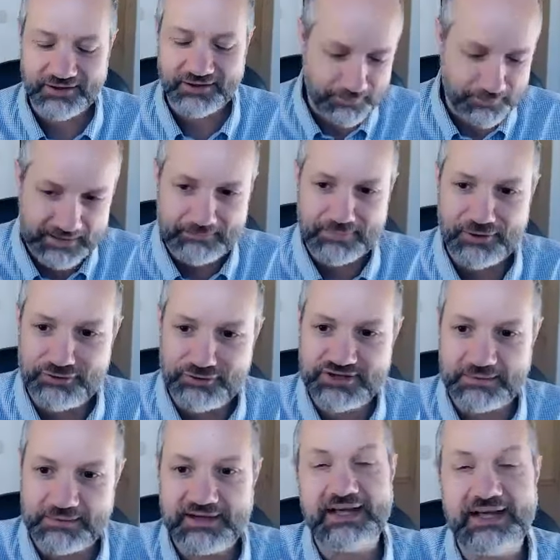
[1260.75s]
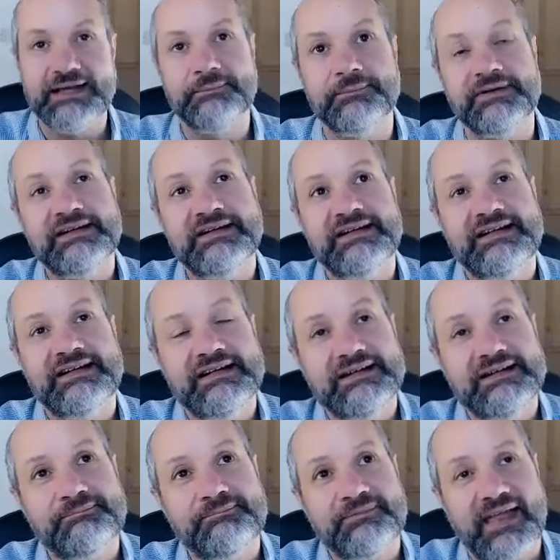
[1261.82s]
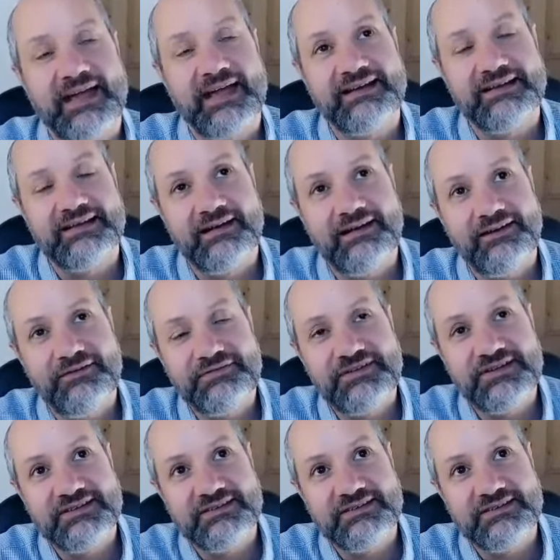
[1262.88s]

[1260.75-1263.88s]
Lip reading: a big blue chip name, and I often